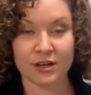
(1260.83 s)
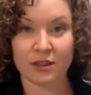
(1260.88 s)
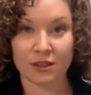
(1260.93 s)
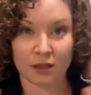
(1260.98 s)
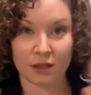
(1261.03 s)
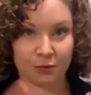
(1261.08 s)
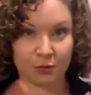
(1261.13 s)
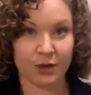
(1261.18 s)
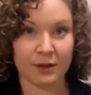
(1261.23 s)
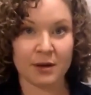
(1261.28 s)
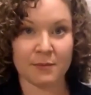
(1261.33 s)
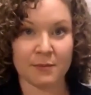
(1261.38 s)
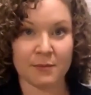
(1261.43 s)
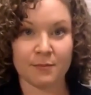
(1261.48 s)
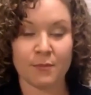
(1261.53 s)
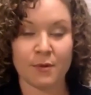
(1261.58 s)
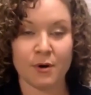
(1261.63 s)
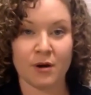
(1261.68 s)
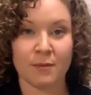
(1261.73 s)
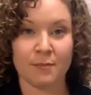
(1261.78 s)
The 3
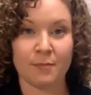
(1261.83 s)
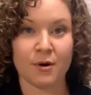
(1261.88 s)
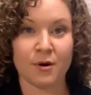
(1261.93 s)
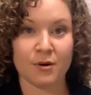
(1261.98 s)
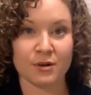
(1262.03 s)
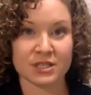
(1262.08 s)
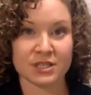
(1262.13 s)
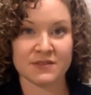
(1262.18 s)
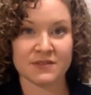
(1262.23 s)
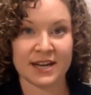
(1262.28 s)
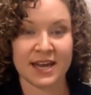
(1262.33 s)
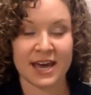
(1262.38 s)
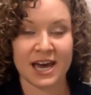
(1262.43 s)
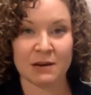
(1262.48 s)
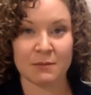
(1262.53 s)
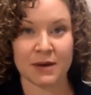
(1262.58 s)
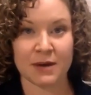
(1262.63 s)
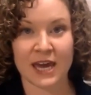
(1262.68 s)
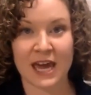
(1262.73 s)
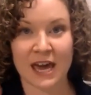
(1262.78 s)
components of
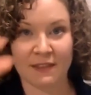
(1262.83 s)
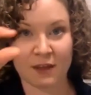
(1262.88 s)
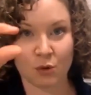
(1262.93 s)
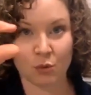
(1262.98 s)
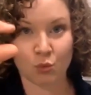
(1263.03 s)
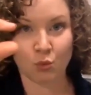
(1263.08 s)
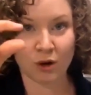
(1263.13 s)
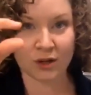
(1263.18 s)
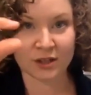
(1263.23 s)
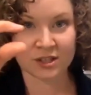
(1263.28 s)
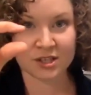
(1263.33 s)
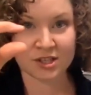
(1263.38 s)
anatomy and then 1